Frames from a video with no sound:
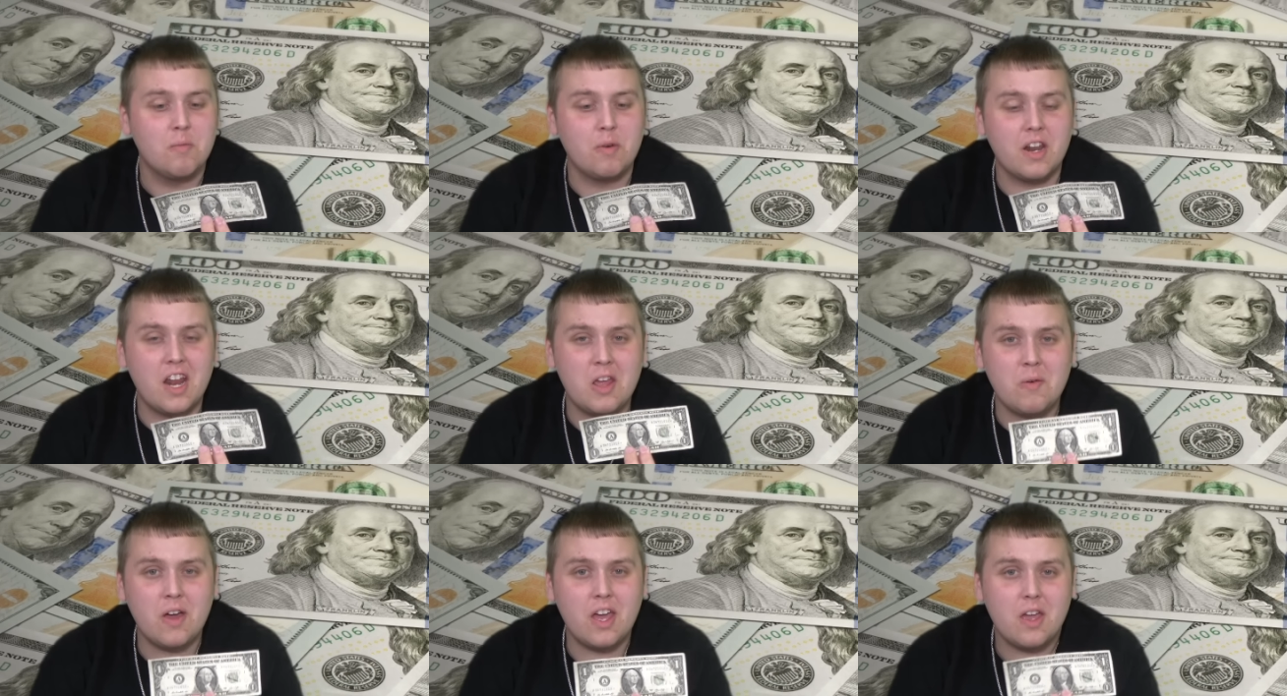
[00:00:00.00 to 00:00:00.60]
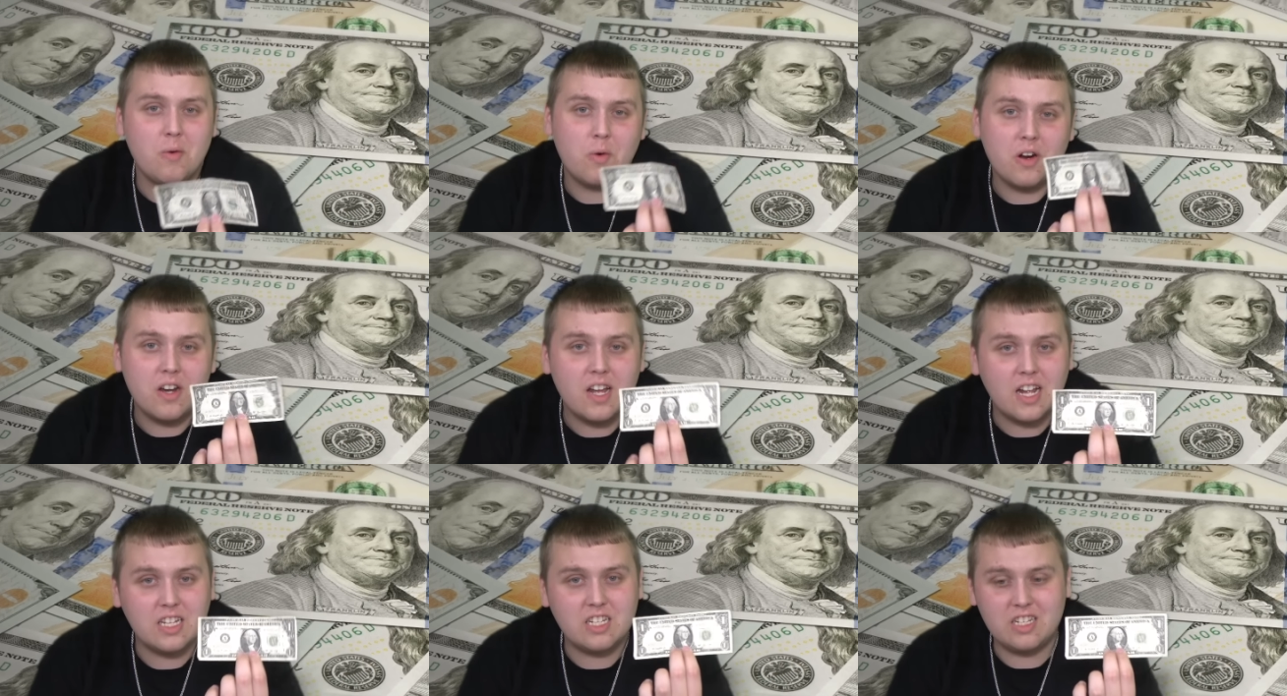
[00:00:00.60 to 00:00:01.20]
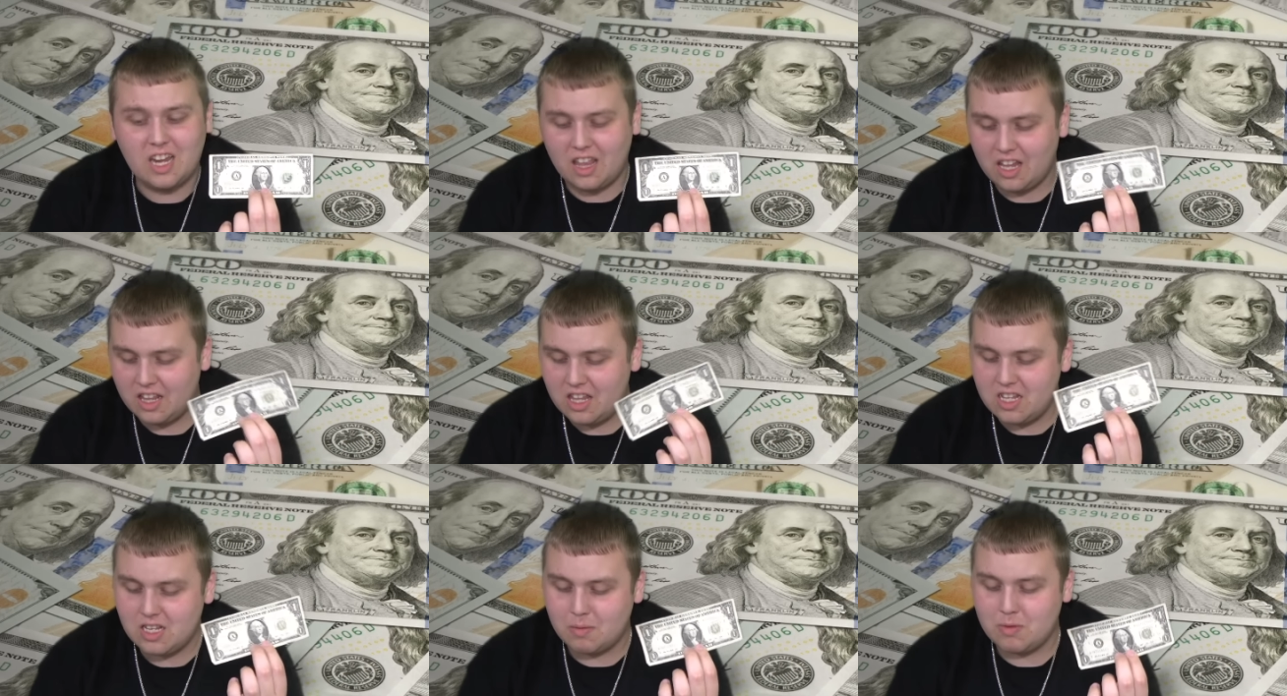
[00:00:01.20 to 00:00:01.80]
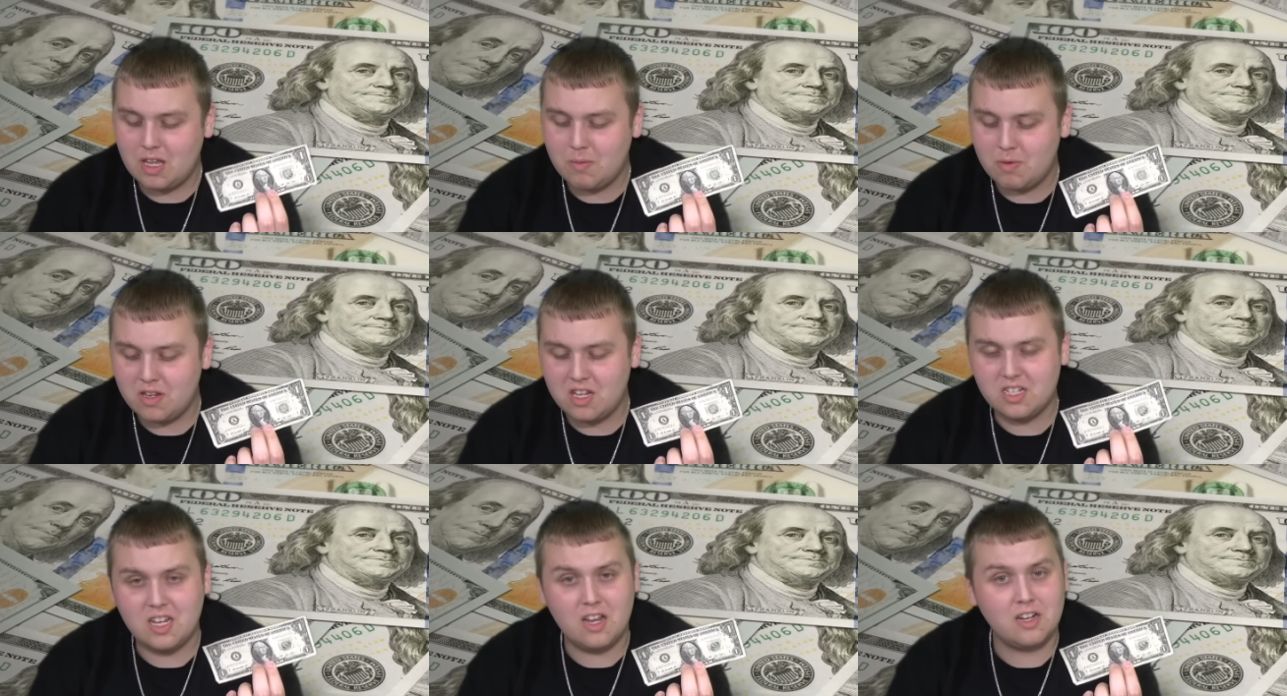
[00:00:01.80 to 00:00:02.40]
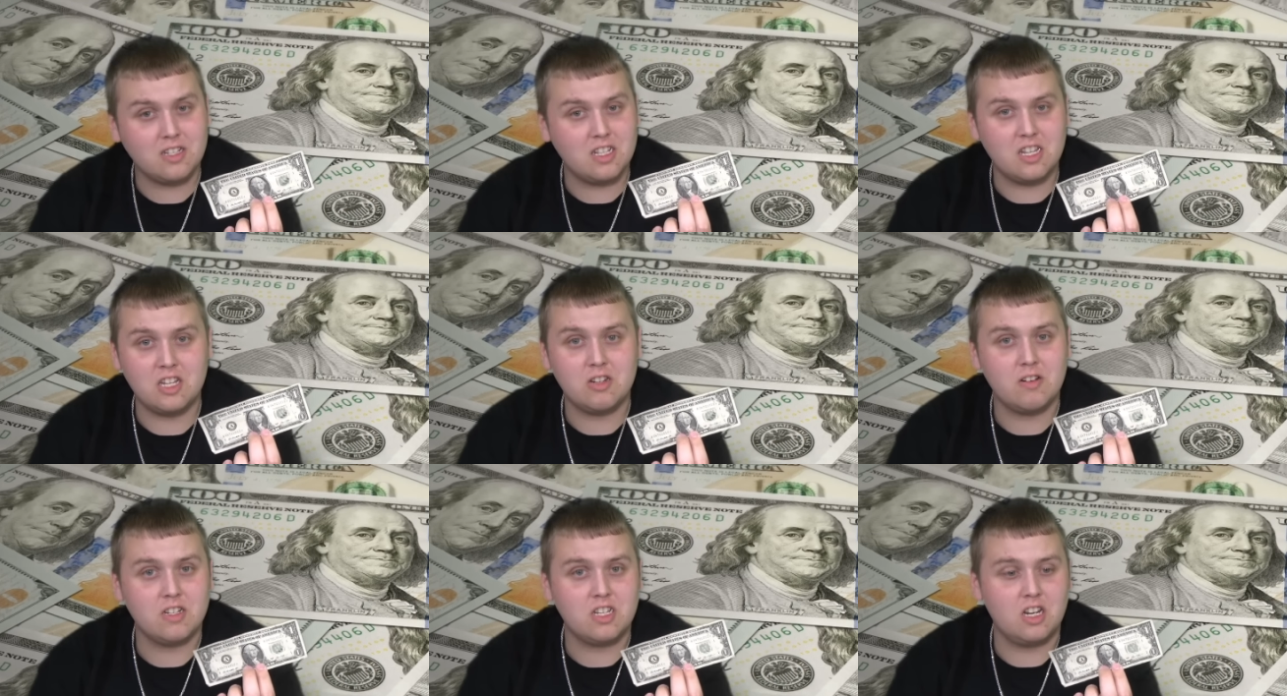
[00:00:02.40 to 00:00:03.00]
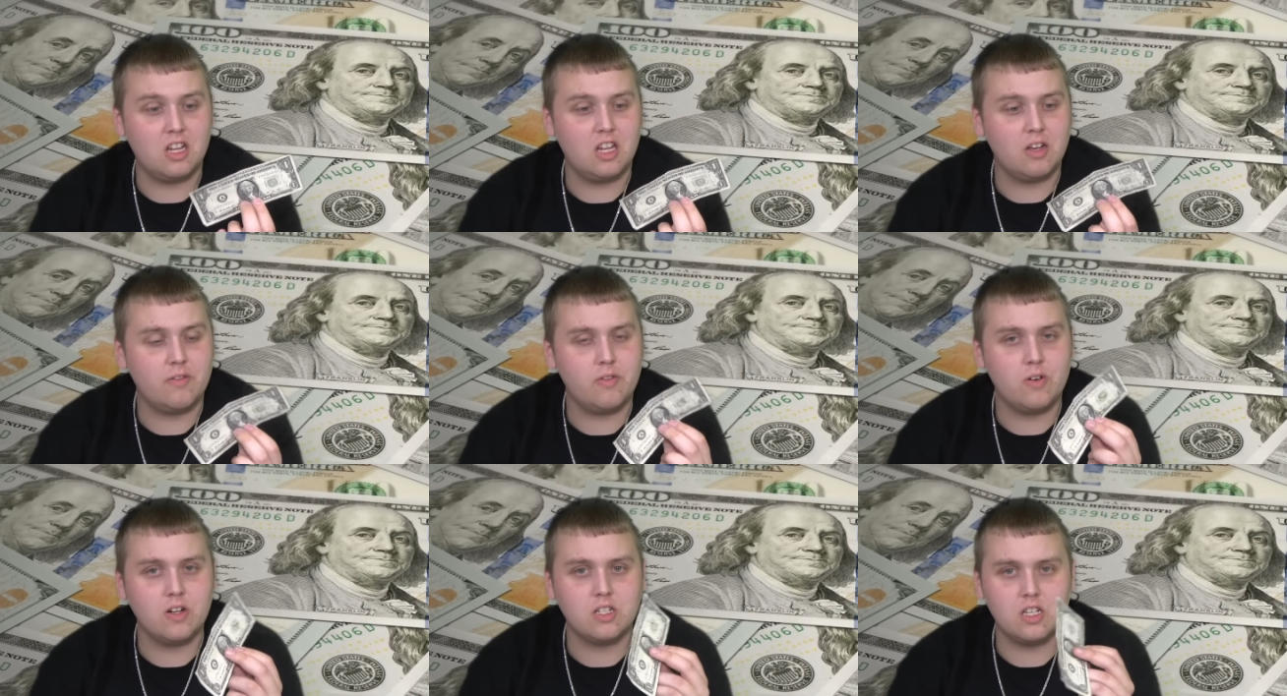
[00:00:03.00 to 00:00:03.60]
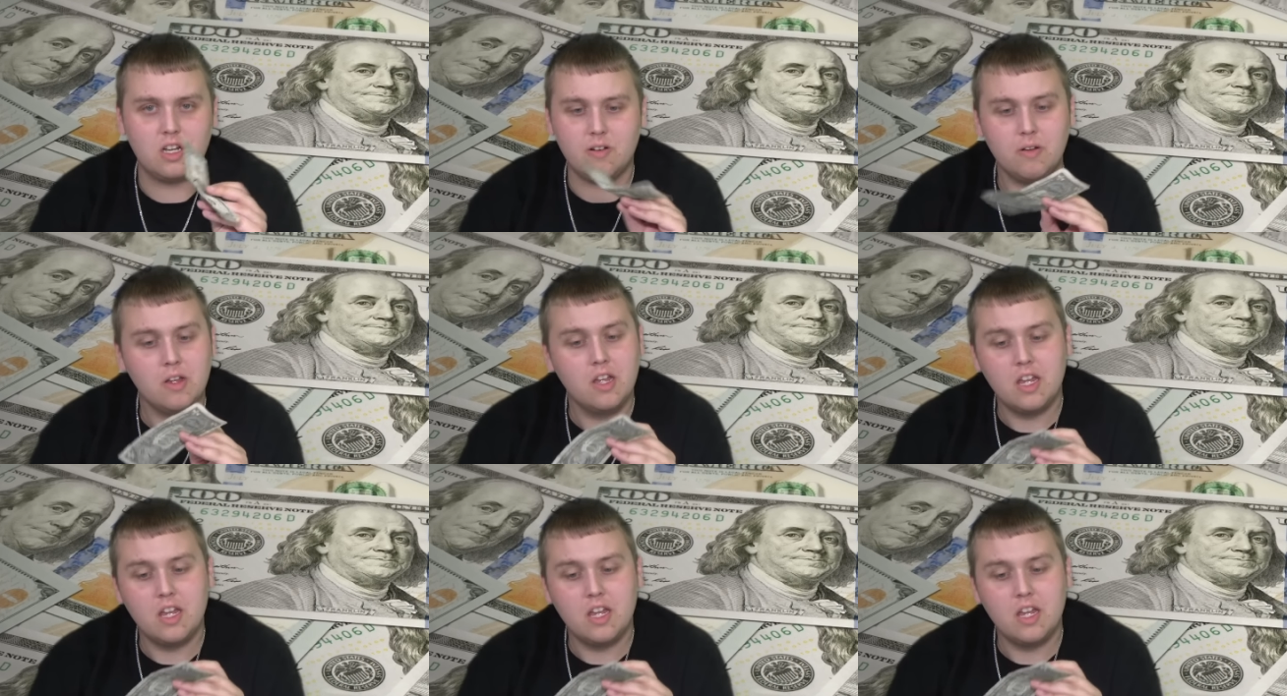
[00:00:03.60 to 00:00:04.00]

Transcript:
Speaker 1: But anyway, we're not selling these. I'm keeping these now because it's interesting to look for. So